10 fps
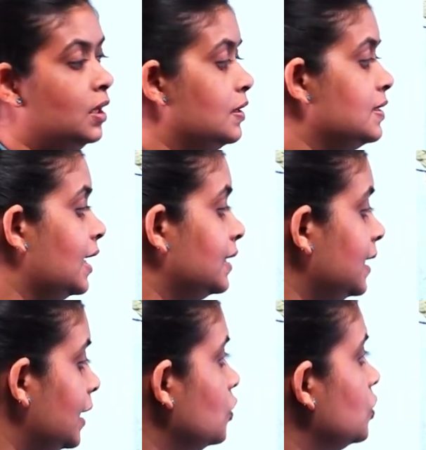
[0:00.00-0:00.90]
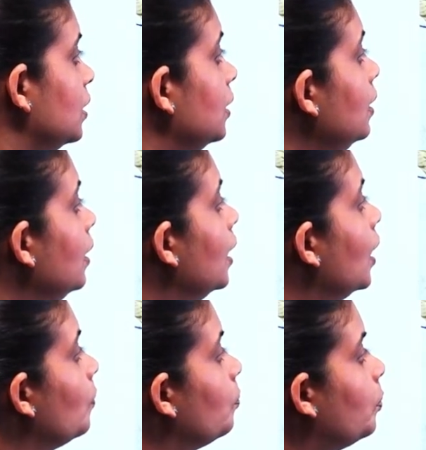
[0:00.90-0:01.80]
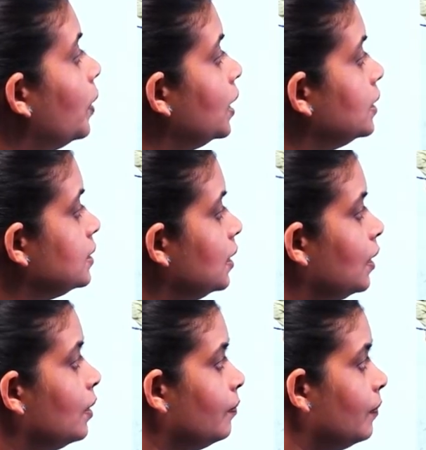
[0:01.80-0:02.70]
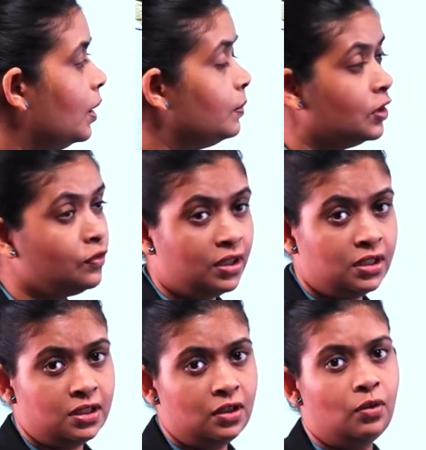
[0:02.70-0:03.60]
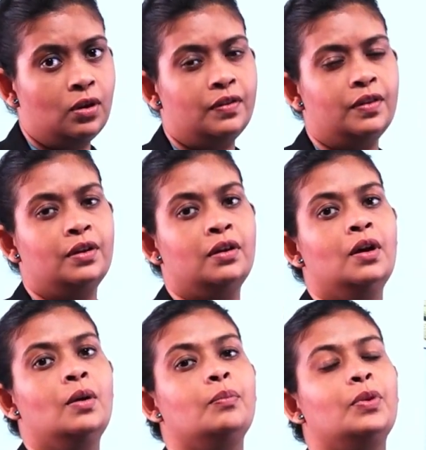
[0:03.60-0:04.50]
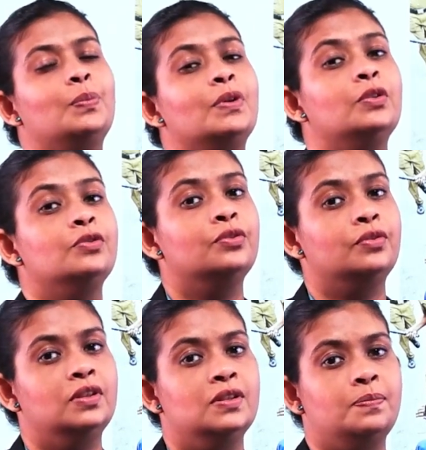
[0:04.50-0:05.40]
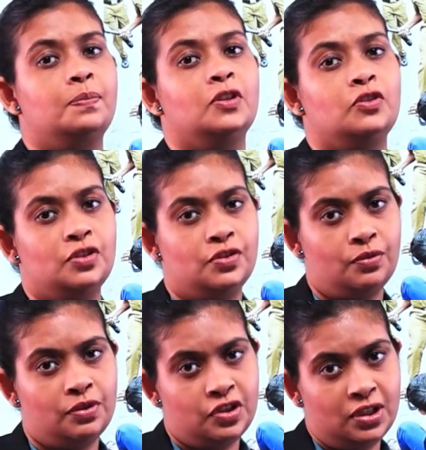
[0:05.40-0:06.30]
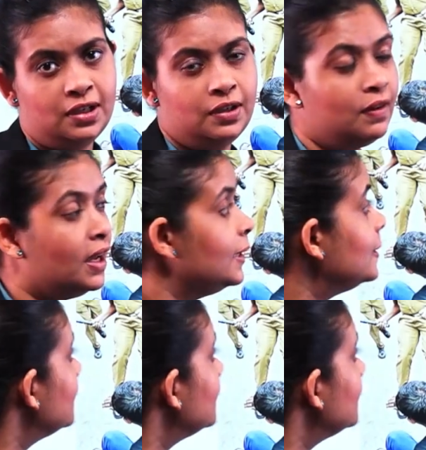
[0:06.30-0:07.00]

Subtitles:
citation, but I'm accrediting all the people who took these pictures originally, right?